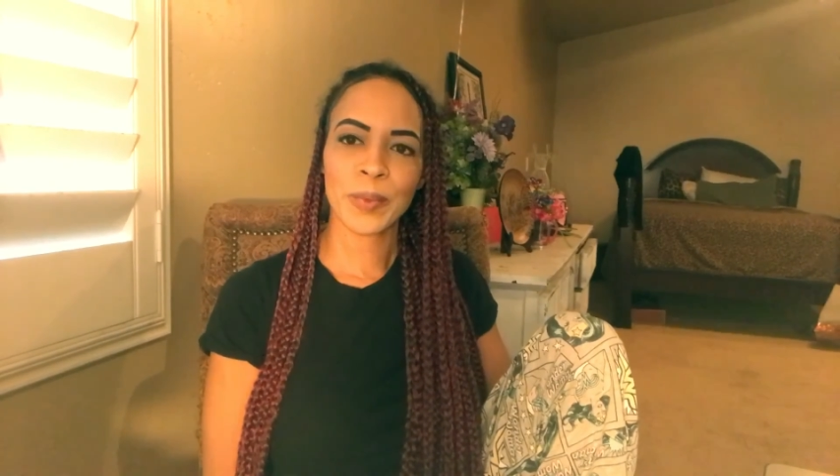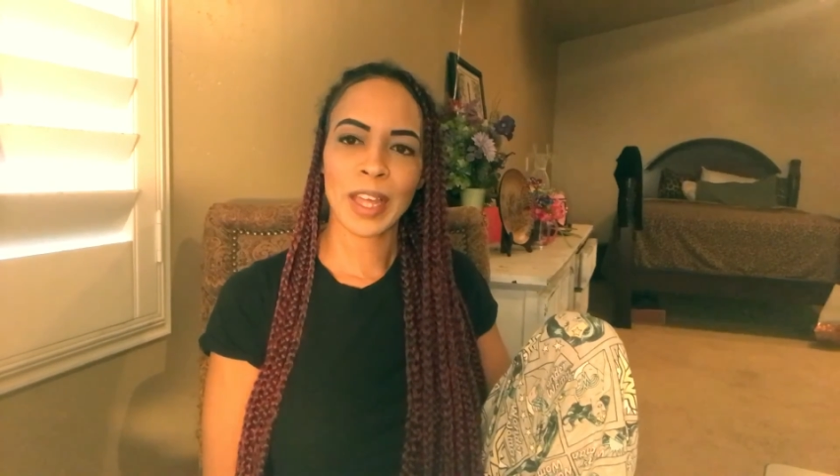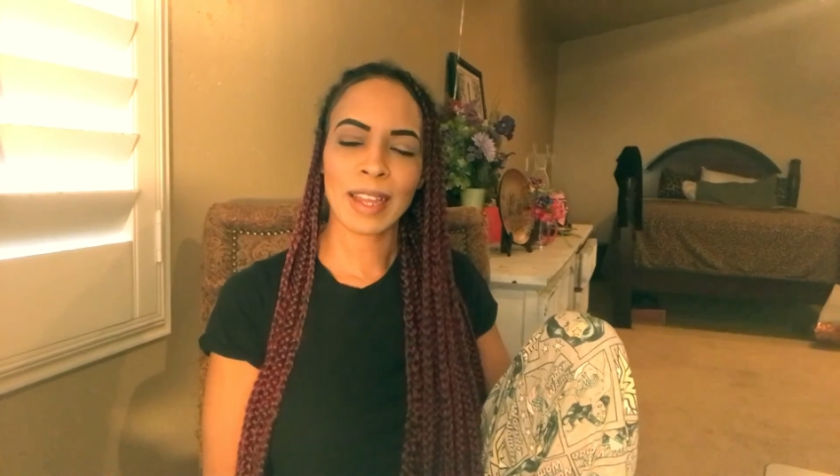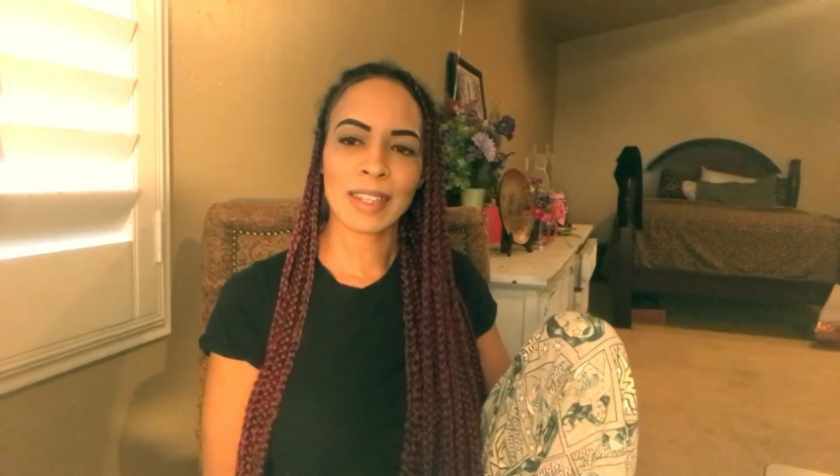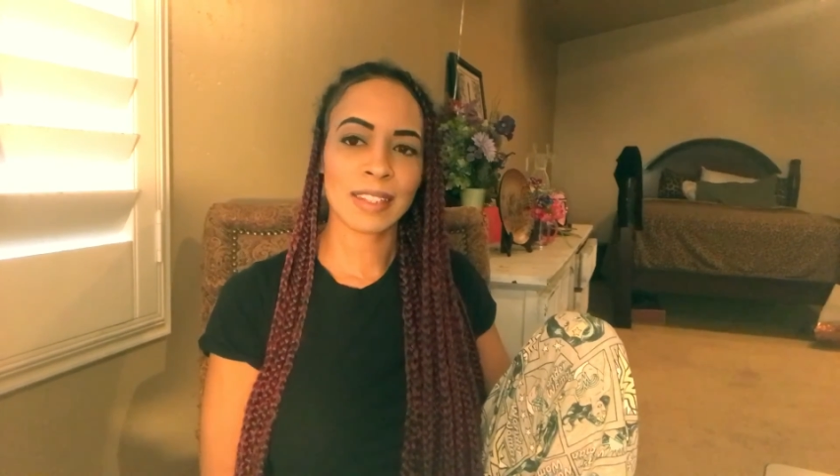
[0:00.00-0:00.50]

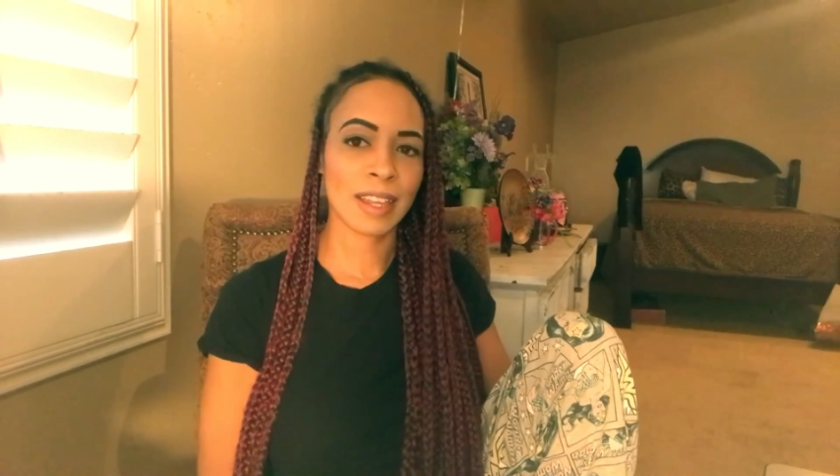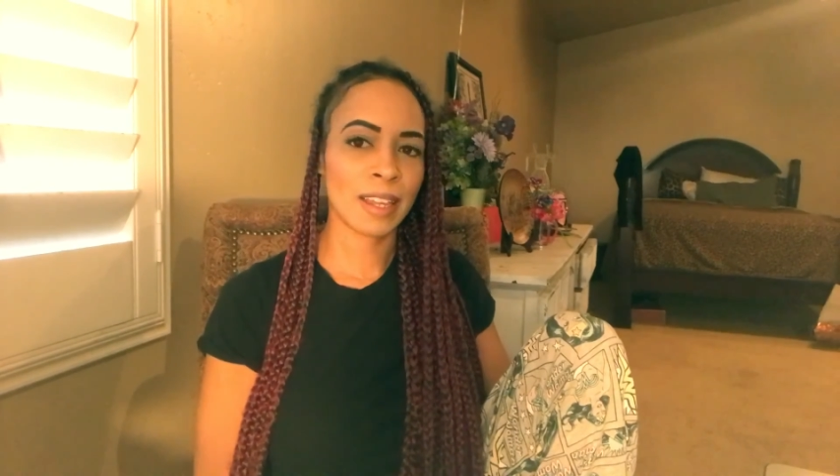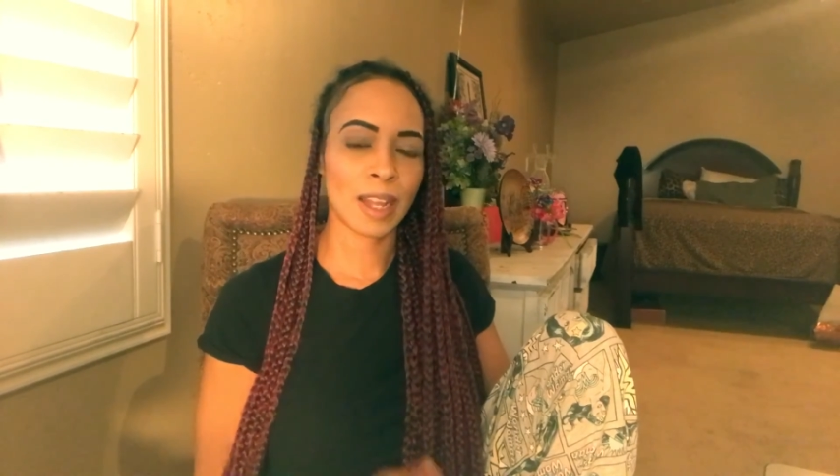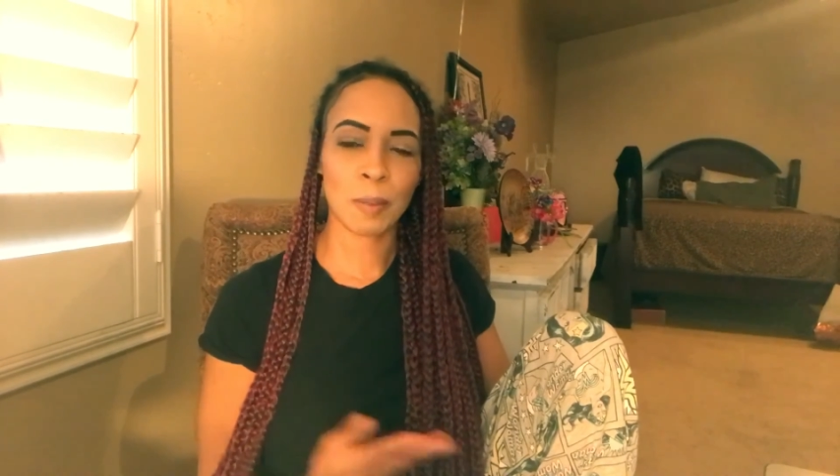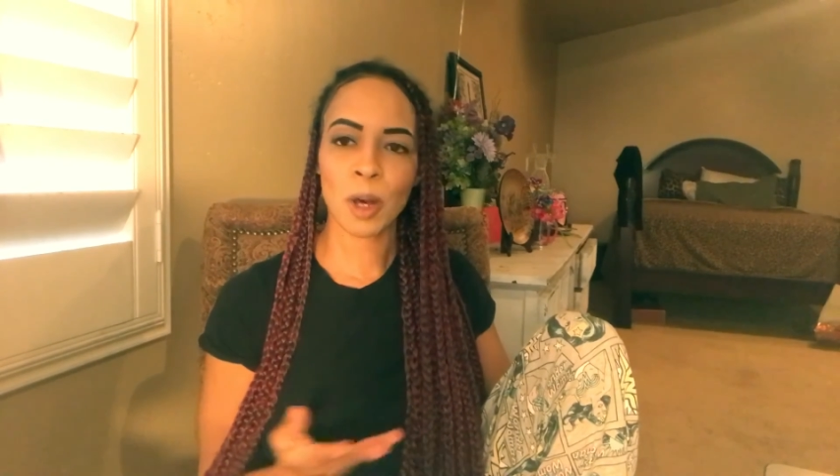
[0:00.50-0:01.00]
like I
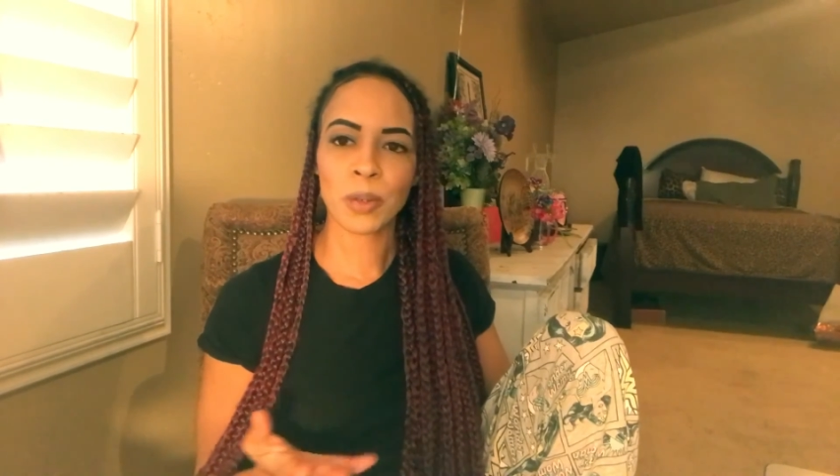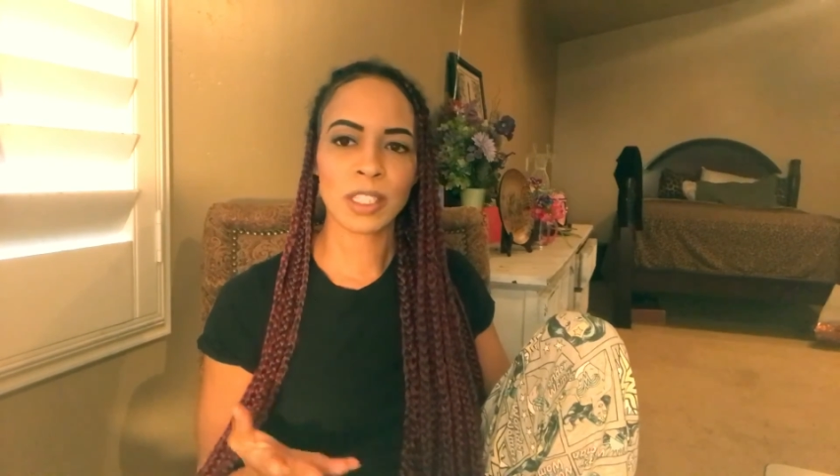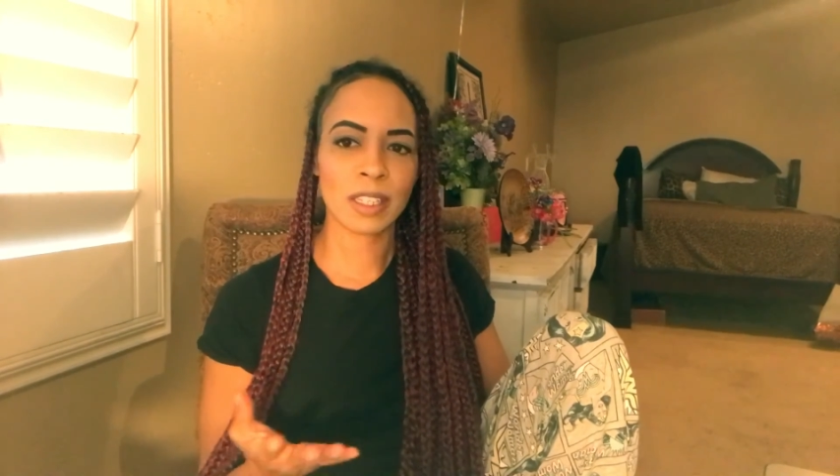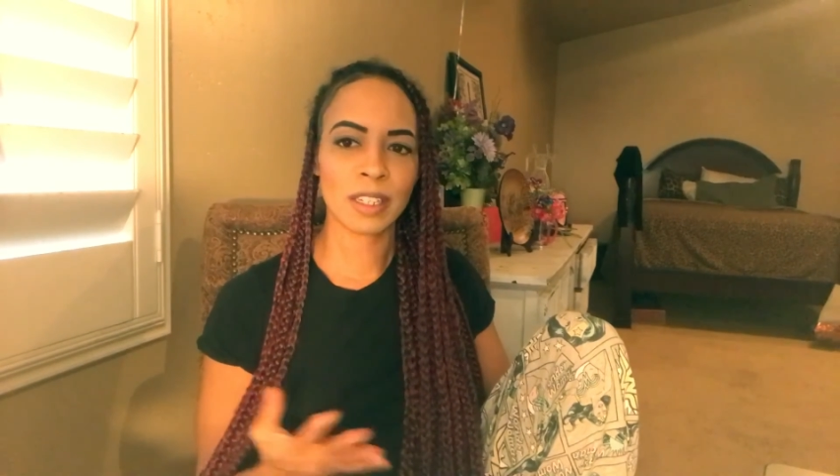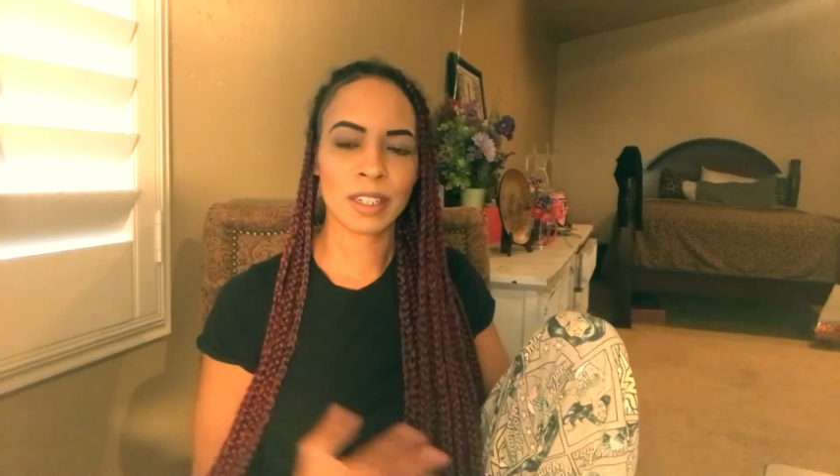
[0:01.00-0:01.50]
said, I'm
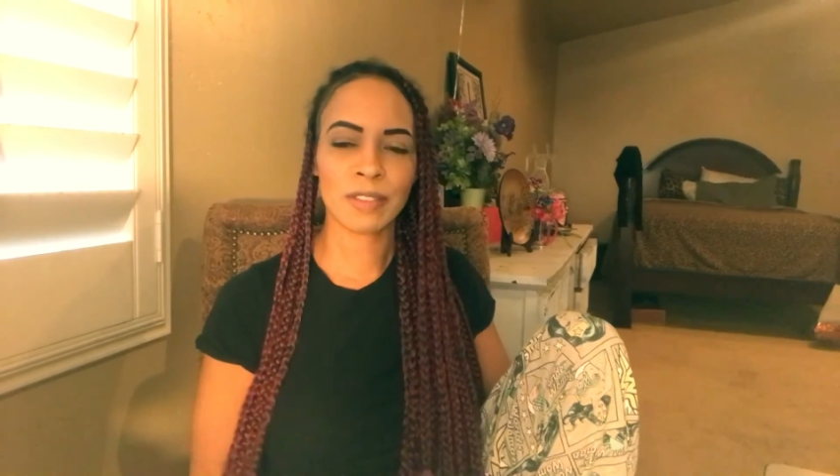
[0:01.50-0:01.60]
always here